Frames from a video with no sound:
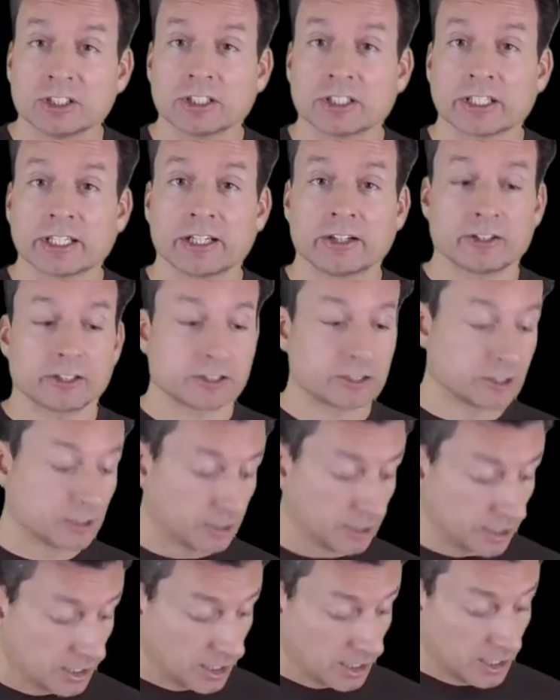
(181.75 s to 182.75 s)
to the
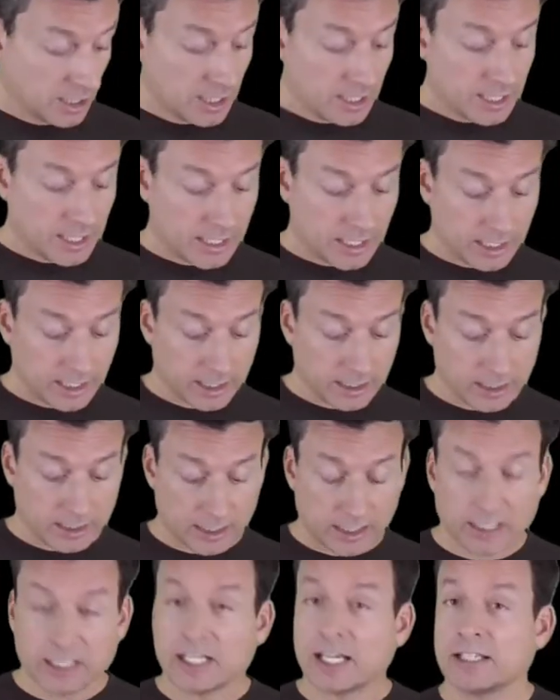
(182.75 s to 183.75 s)
character. And
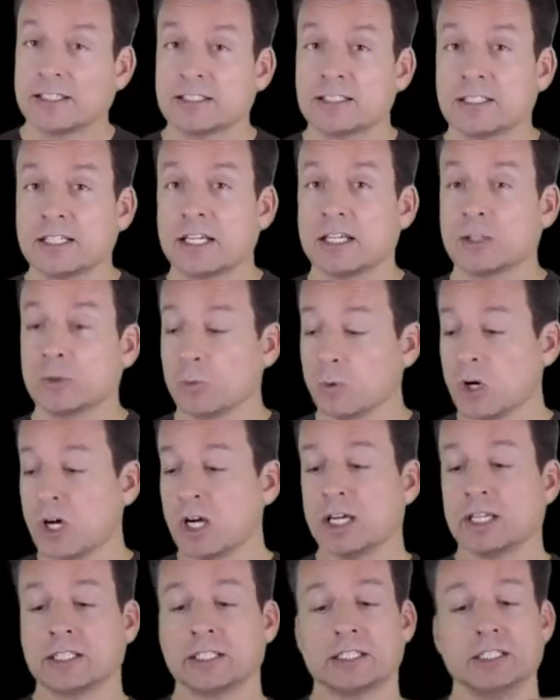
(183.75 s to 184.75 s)
in
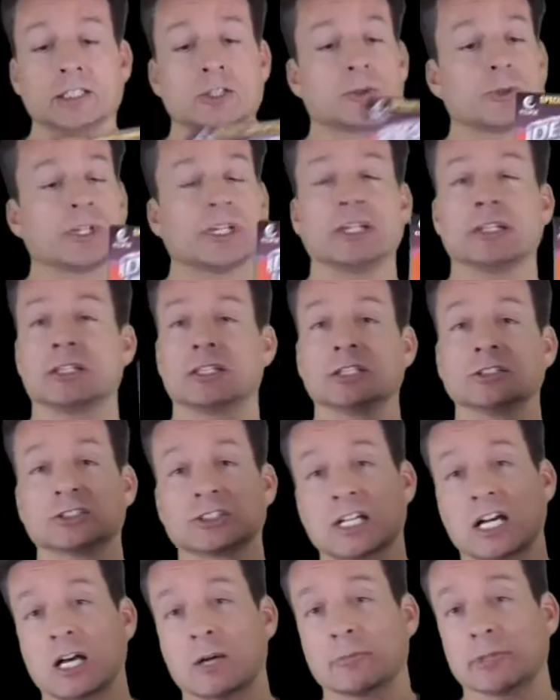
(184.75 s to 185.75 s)
1981, he created this
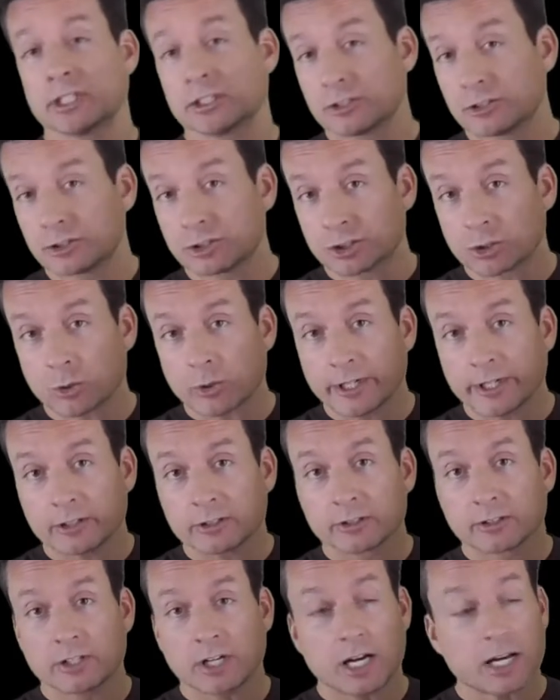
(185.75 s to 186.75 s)
comic, Destroyer
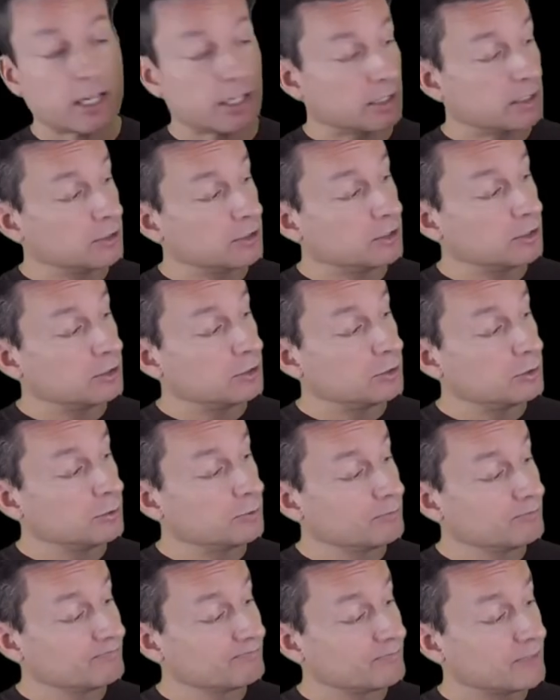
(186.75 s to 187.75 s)
Duck,
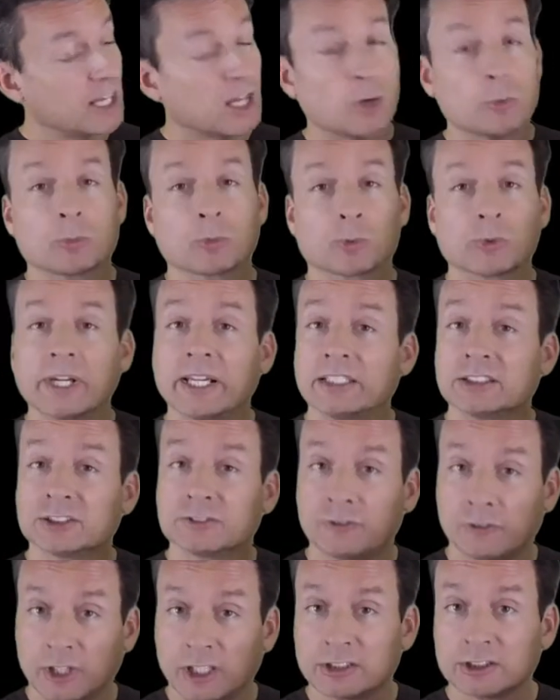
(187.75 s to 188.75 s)
to help raise
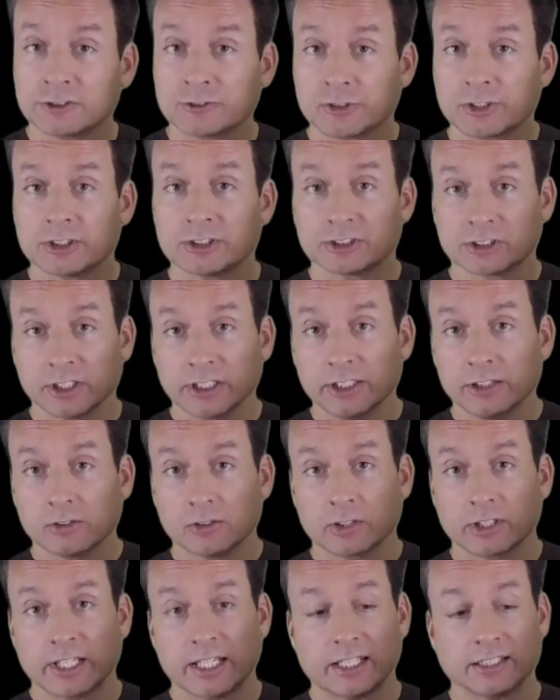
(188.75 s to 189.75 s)
funds for his
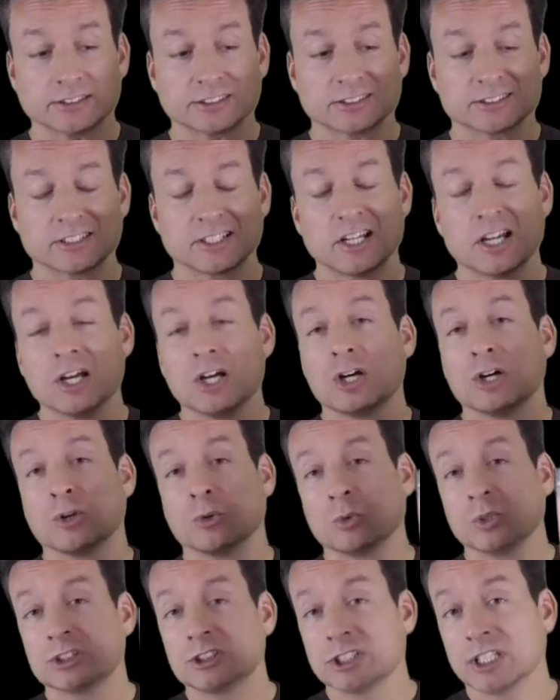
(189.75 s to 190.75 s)
legal case,
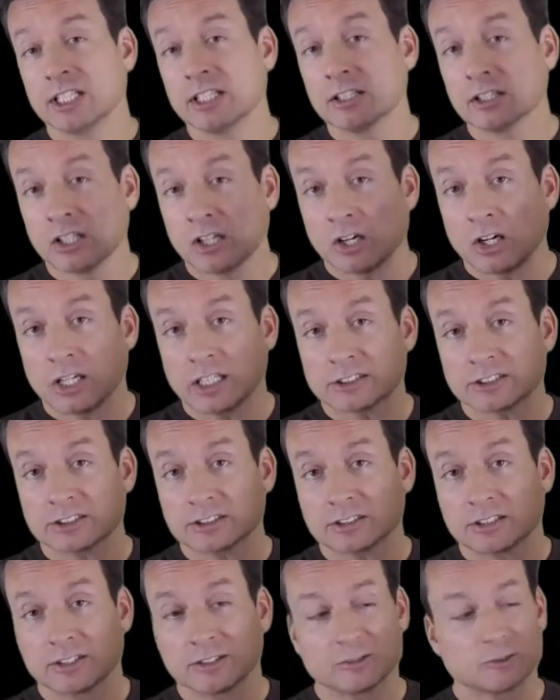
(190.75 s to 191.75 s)
which he
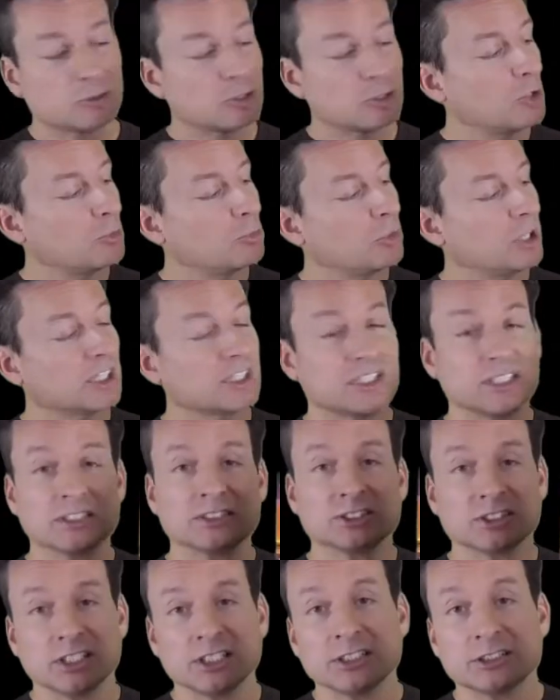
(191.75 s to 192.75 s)
lost. But
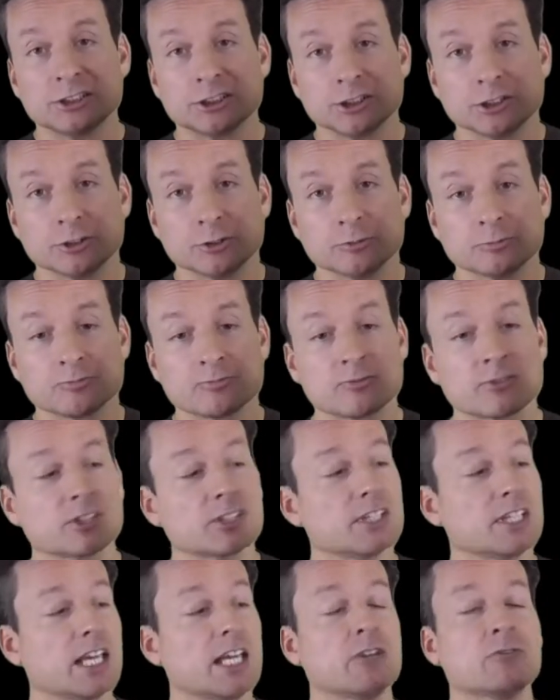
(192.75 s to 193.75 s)
this issue
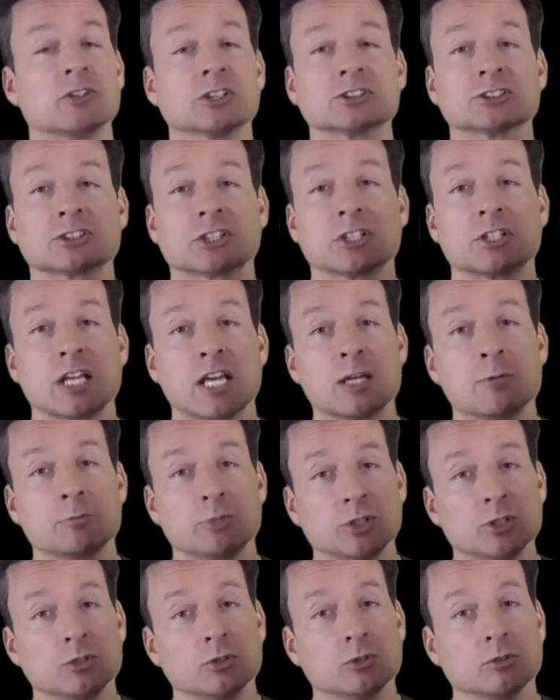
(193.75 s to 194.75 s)
gave us the
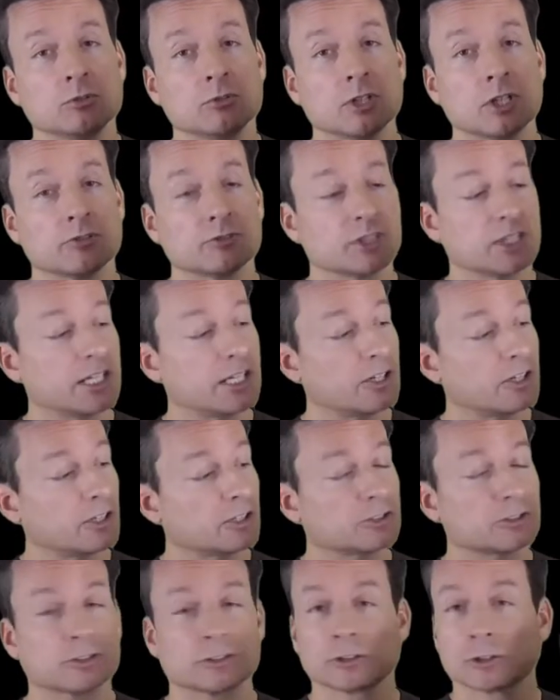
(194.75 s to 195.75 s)
debut of the
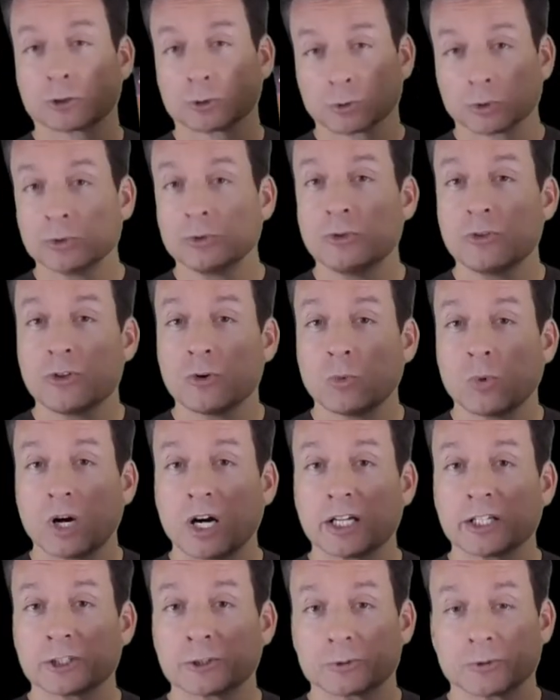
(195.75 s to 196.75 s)
character GRU the
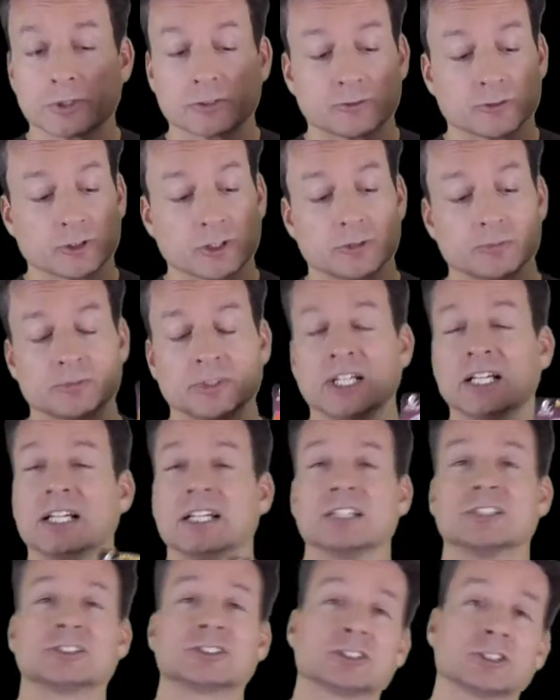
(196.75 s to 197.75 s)
Wanderer from
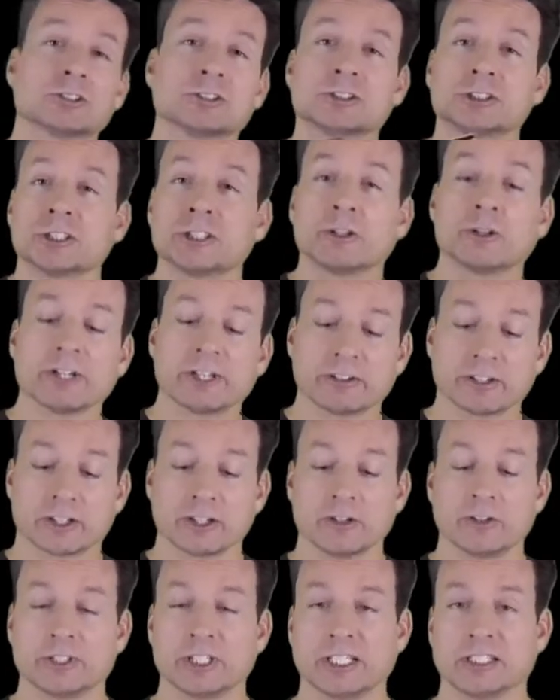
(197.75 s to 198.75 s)
Sergio
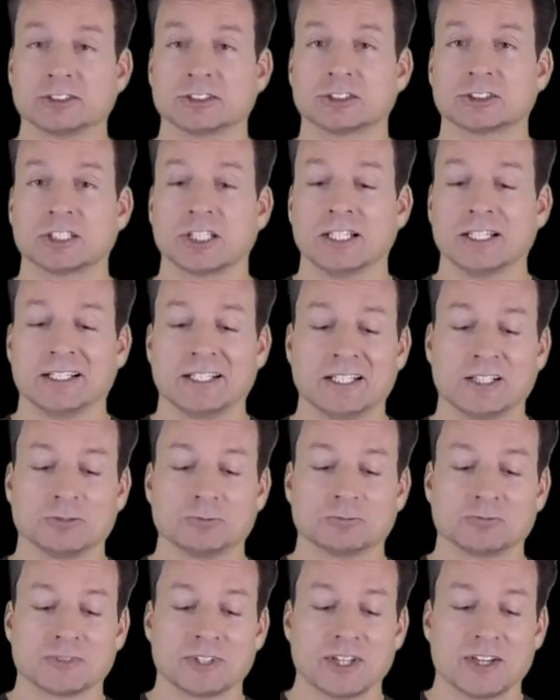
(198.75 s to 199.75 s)
Aragonés.
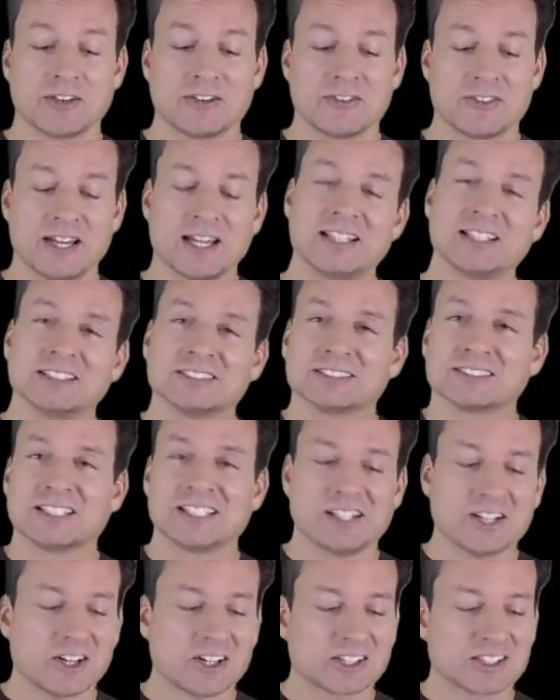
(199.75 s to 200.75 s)
Now, that is
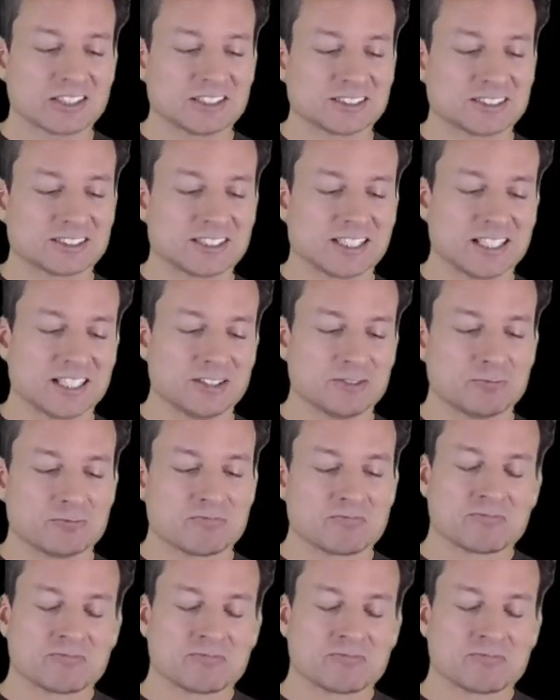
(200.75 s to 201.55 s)
the artist that